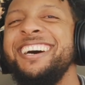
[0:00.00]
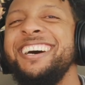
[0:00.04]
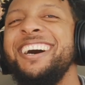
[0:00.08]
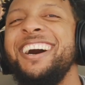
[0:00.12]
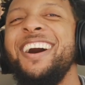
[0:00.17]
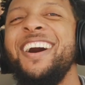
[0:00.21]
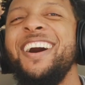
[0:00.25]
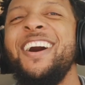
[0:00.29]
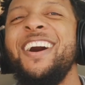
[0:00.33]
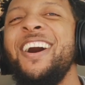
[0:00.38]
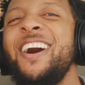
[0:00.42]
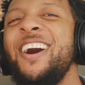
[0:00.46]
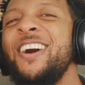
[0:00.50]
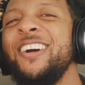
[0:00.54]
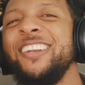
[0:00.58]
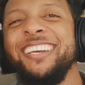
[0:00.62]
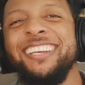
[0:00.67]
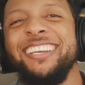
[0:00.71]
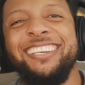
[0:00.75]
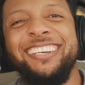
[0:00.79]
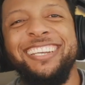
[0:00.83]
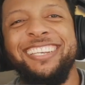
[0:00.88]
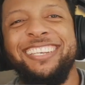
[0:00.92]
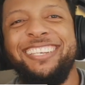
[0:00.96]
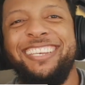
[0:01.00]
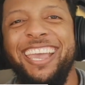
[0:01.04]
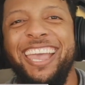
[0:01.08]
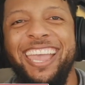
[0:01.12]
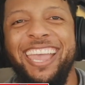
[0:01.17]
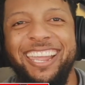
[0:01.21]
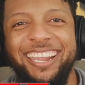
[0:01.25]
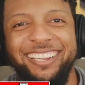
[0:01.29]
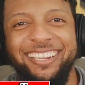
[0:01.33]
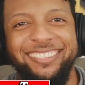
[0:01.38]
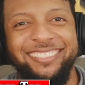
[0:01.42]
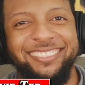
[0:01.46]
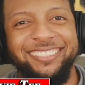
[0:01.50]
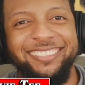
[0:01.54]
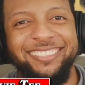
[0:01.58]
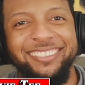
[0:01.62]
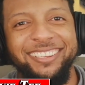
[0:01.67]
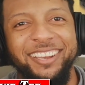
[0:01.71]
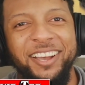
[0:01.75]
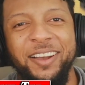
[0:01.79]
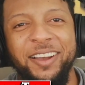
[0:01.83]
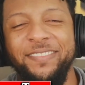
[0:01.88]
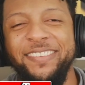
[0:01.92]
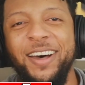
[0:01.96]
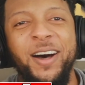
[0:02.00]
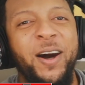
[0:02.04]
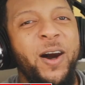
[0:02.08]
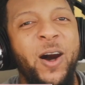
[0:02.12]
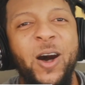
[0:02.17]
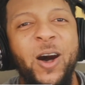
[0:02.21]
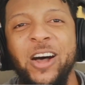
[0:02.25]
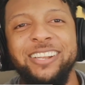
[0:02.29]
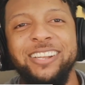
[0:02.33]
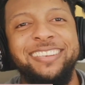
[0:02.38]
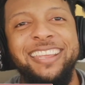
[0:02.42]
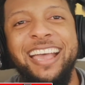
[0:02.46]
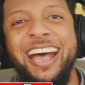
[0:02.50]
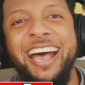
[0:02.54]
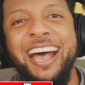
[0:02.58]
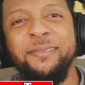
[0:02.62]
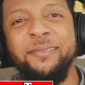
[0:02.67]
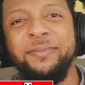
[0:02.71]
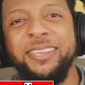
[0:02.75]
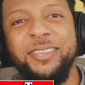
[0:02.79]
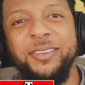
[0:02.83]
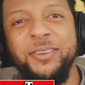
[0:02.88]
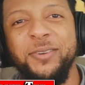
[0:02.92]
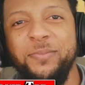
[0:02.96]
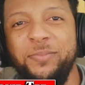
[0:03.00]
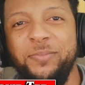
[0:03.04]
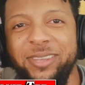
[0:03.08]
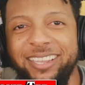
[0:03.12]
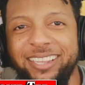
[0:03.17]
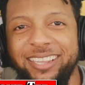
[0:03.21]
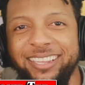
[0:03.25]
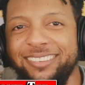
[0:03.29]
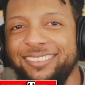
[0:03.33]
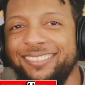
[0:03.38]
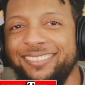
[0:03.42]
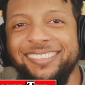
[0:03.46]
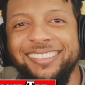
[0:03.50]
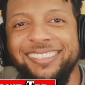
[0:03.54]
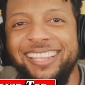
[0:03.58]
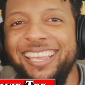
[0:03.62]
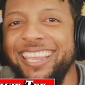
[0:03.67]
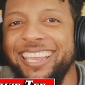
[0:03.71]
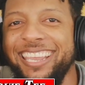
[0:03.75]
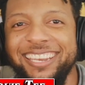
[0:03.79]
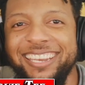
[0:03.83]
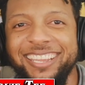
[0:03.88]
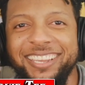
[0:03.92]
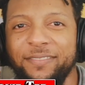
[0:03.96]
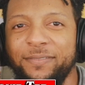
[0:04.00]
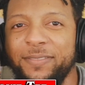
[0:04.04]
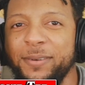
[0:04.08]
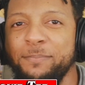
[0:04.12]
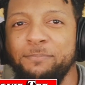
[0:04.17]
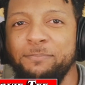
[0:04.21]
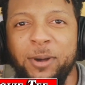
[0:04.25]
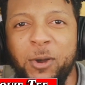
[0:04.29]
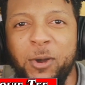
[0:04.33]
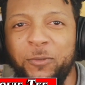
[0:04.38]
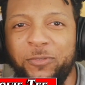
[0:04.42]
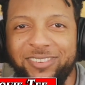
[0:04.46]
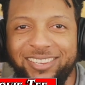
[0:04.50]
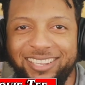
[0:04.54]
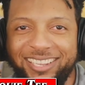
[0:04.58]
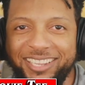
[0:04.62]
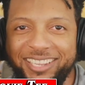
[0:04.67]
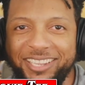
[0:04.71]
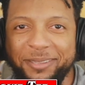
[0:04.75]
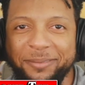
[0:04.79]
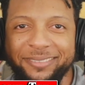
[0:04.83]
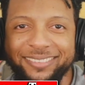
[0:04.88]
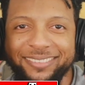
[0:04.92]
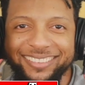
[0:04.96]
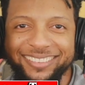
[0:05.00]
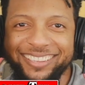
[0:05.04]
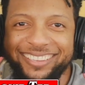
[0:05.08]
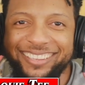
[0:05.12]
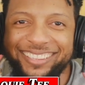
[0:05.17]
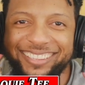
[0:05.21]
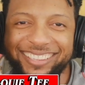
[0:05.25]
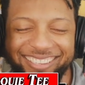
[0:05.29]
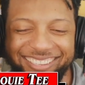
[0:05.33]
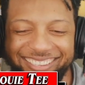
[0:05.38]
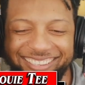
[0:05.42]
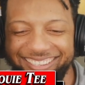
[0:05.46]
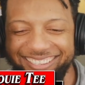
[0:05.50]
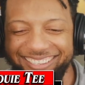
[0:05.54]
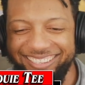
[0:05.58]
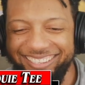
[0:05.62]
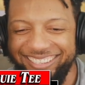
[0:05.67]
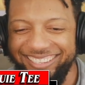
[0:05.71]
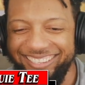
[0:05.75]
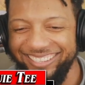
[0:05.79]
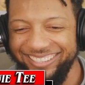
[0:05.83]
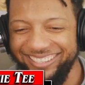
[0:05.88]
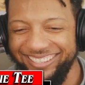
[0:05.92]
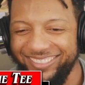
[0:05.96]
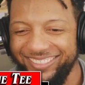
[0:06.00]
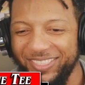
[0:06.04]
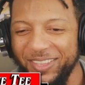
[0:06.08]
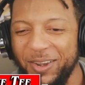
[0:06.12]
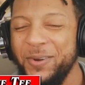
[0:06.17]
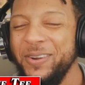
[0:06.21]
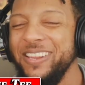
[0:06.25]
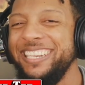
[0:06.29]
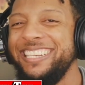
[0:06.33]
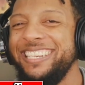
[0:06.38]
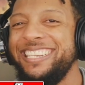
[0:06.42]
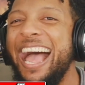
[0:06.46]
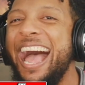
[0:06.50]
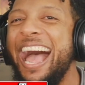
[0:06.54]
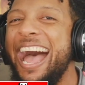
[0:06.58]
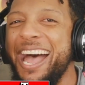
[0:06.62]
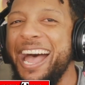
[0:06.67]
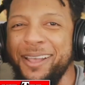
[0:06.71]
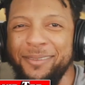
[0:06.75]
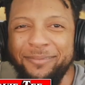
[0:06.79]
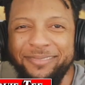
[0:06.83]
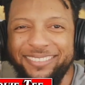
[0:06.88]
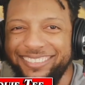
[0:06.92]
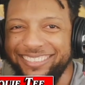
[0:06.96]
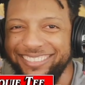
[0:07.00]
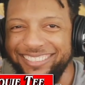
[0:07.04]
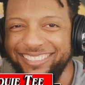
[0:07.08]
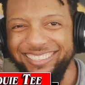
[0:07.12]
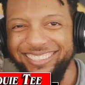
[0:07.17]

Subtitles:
All the good days of the all-time QB slinging it for both teams. Throwing dimes.